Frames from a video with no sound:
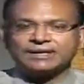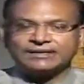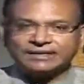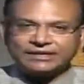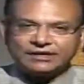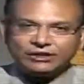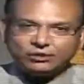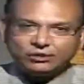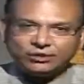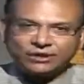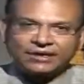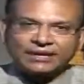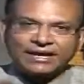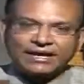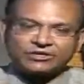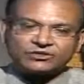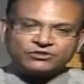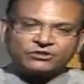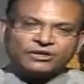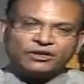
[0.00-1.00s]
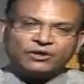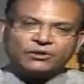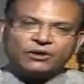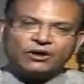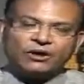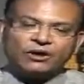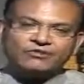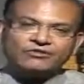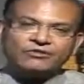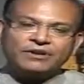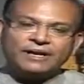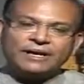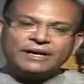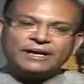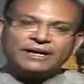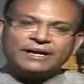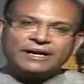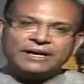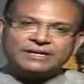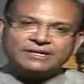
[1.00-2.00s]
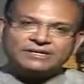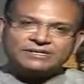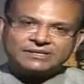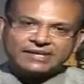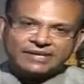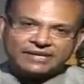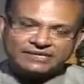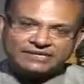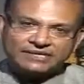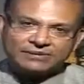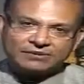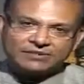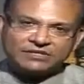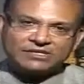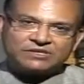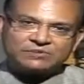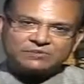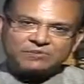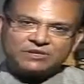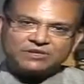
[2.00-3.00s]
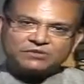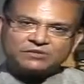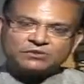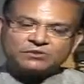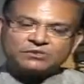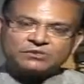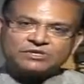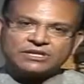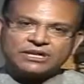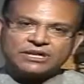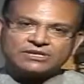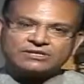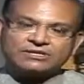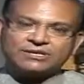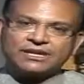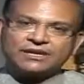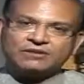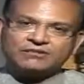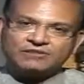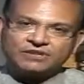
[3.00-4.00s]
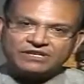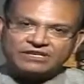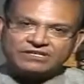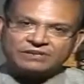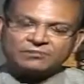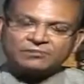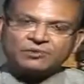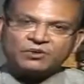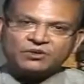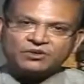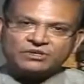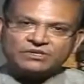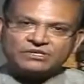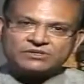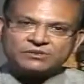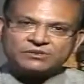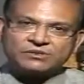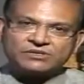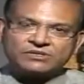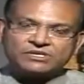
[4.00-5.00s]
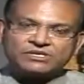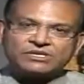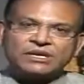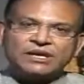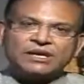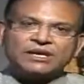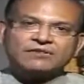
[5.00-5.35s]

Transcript: then you can actually go off and sell some of these PSU stakes, and that frees up more resources,